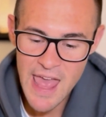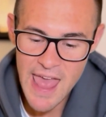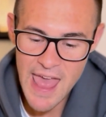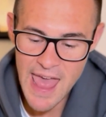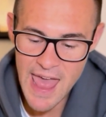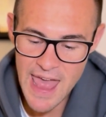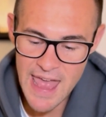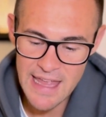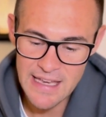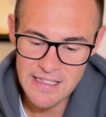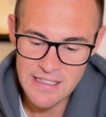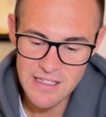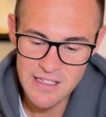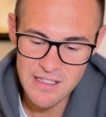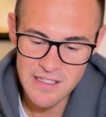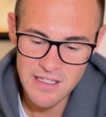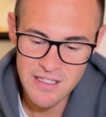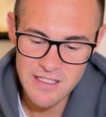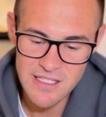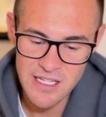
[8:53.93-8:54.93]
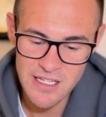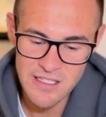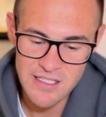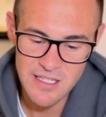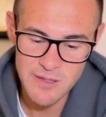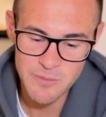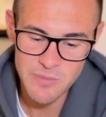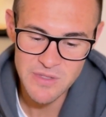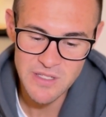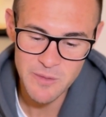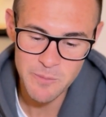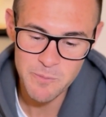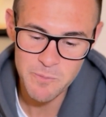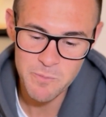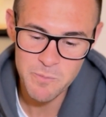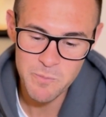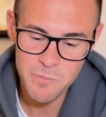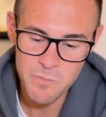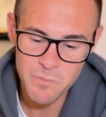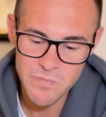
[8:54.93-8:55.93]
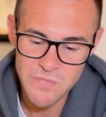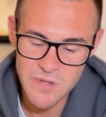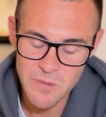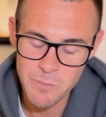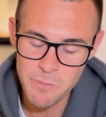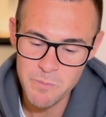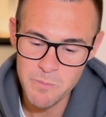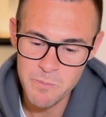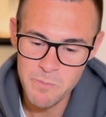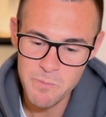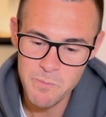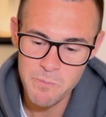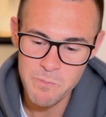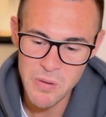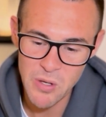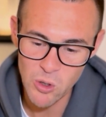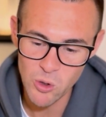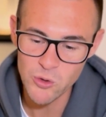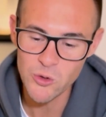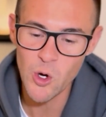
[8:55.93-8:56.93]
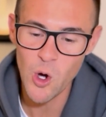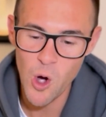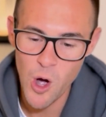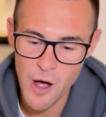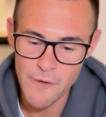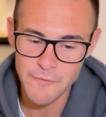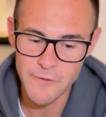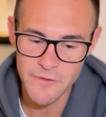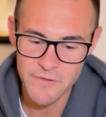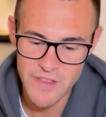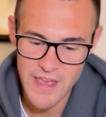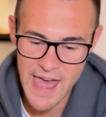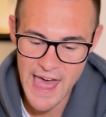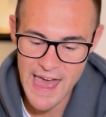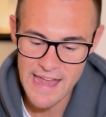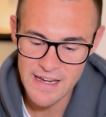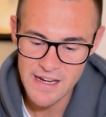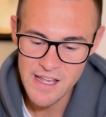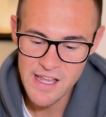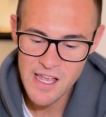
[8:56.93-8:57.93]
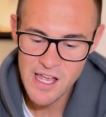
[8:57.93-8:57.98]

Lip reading: And to build off of that,